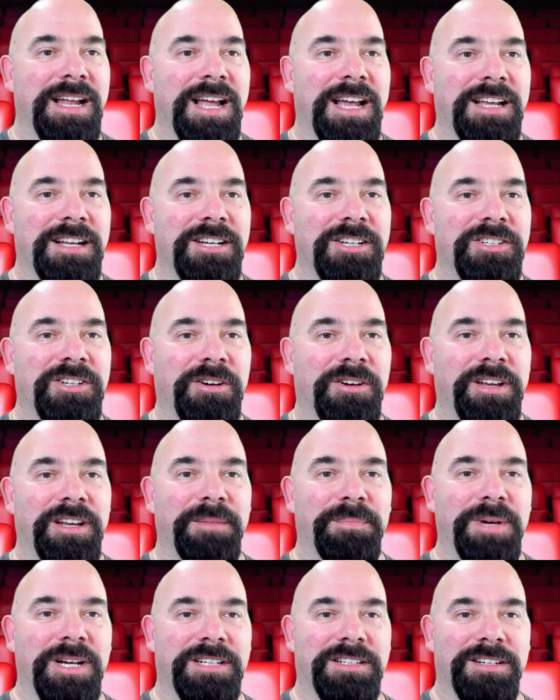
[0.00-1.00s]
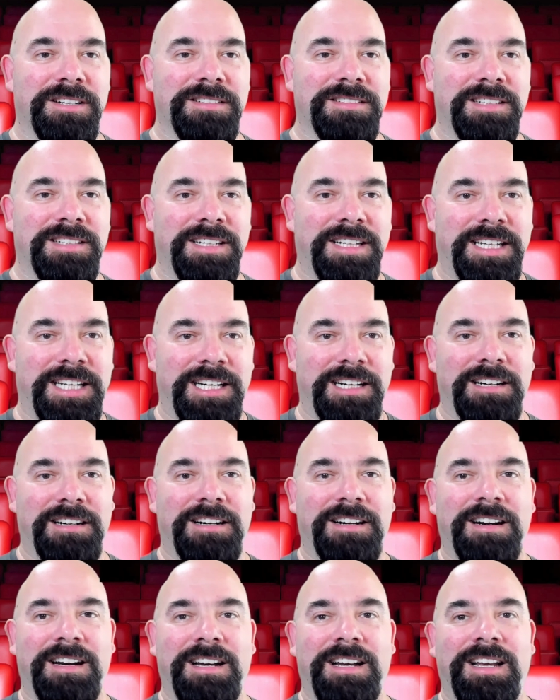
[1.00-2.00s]
I'm going to show you pictures
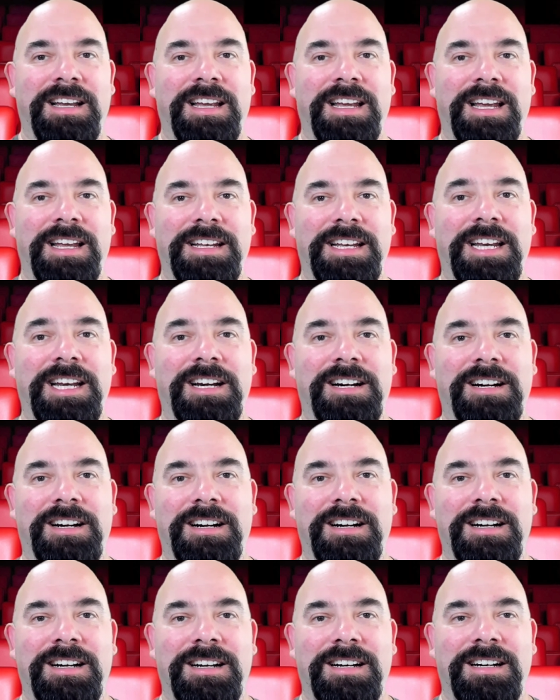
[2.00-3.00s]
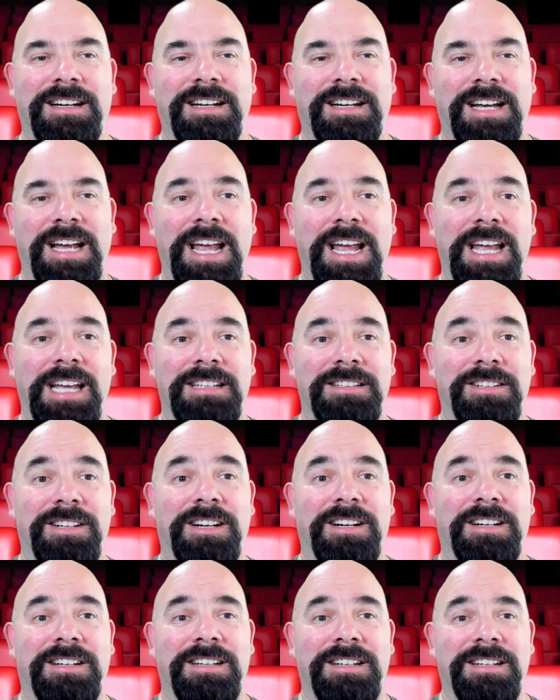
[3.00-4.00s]
here and here. Hey,
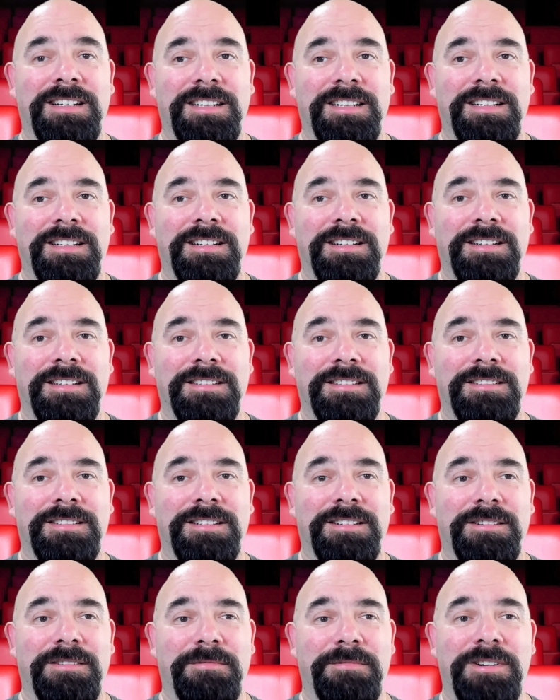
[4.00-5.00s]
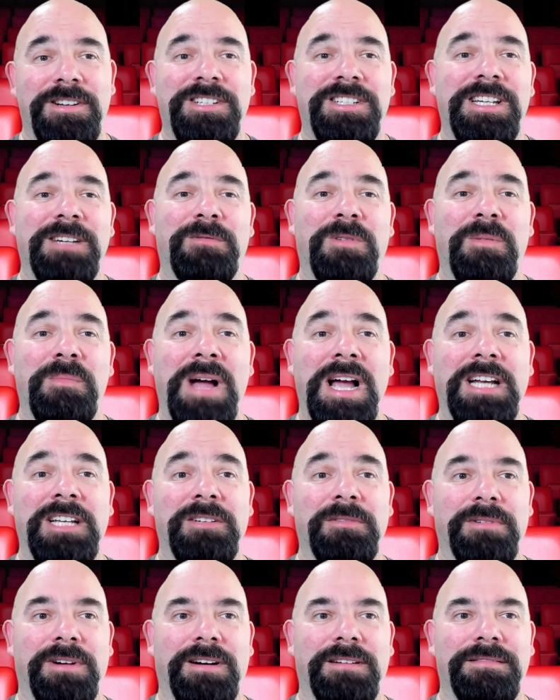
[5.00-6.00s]
look. What does she remind
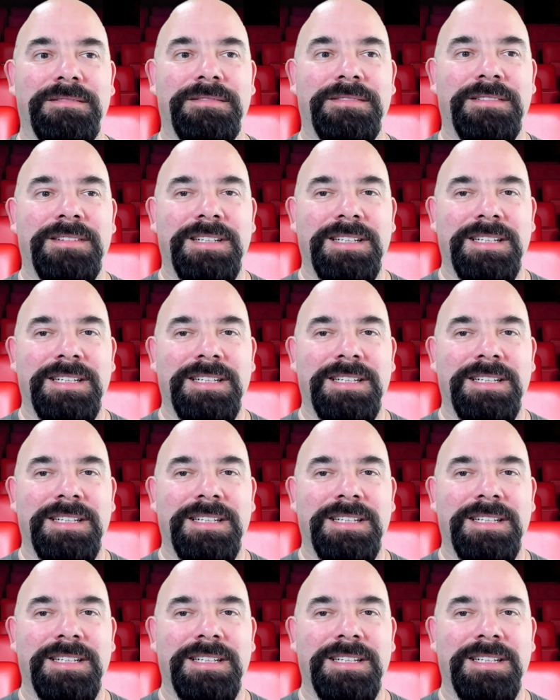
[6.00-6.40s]
you of?